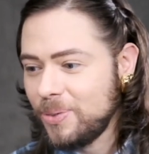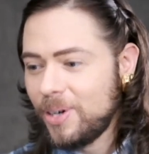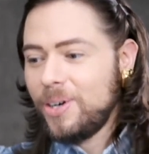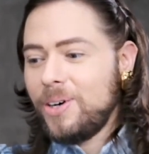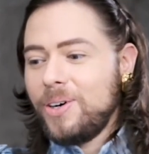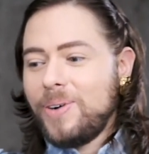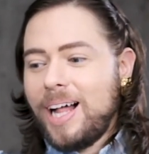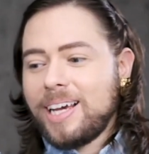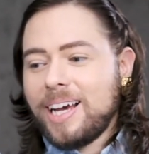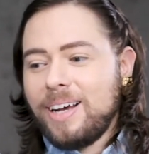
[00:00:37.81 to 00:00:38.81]
Woo,
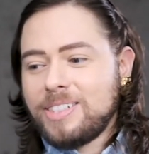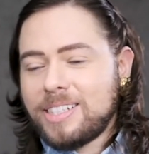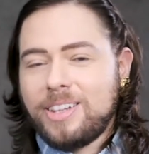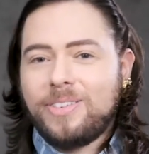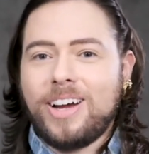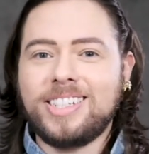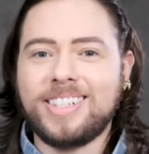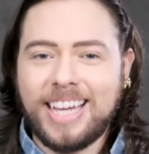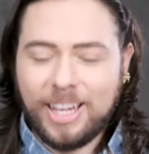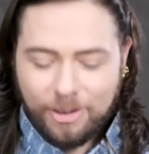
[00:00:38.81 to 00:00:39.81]
welcome. Just another Roger.
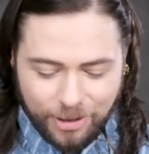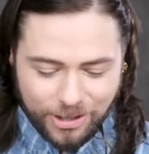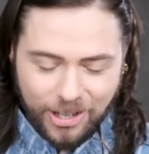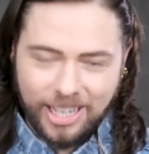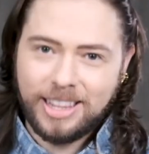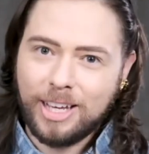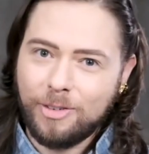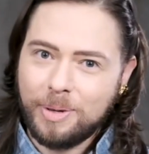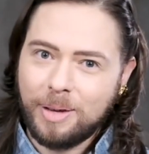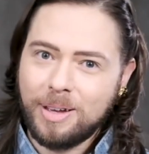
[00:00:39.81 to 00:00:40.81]
Thank you for joining. Thank you
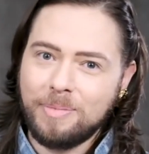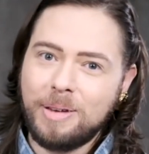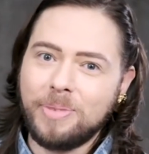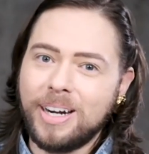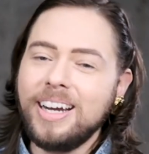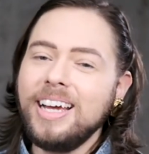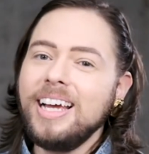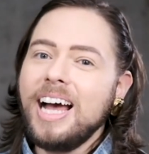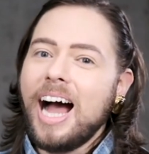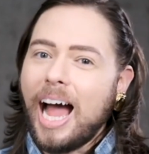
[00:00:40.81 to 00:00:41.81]
for becoming a member.
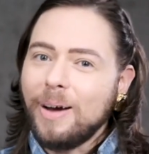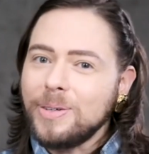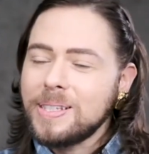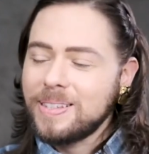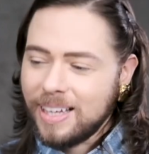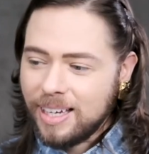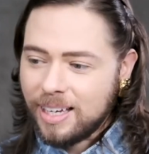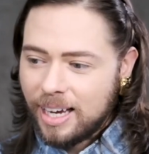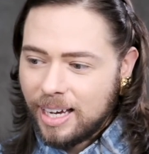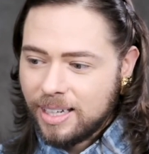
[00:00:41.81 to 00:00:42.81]
I was
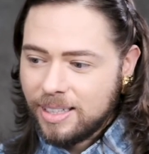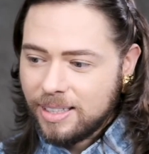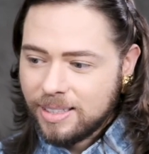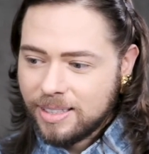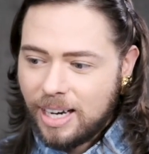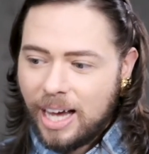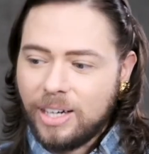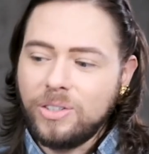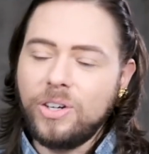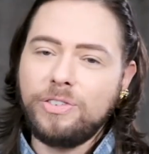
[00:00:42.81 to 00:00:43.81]
thinking, now I
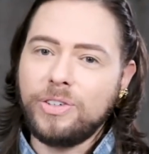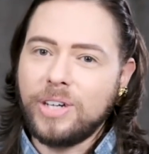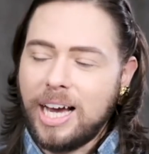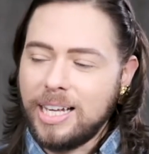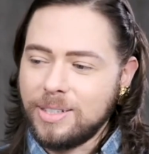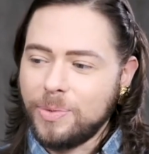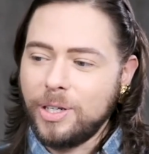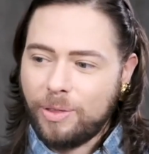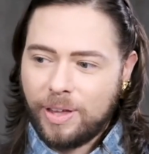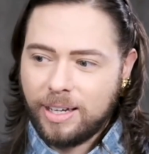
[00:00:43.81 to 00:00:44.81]
don't know if you guys, what do
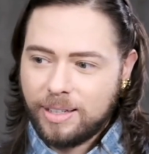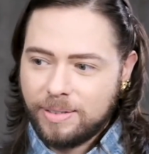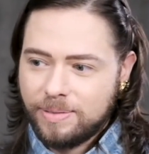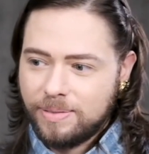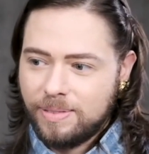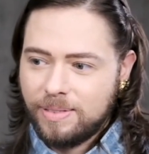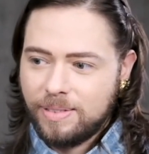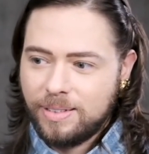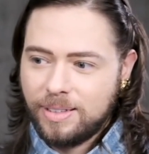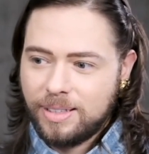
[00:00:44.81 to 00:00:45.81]
you think?
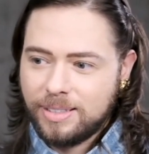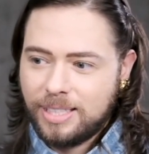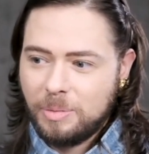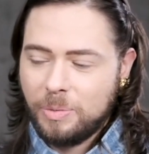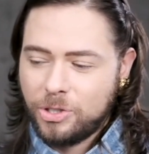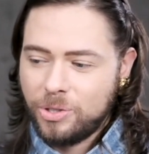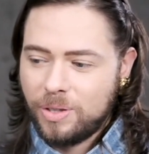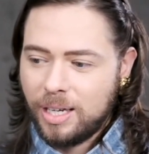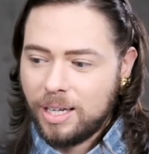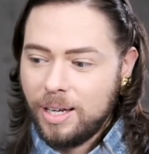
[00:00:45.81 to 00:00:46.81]
Tell me what you
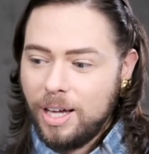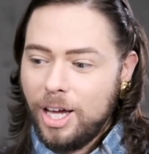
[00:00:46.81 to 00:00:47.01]
think.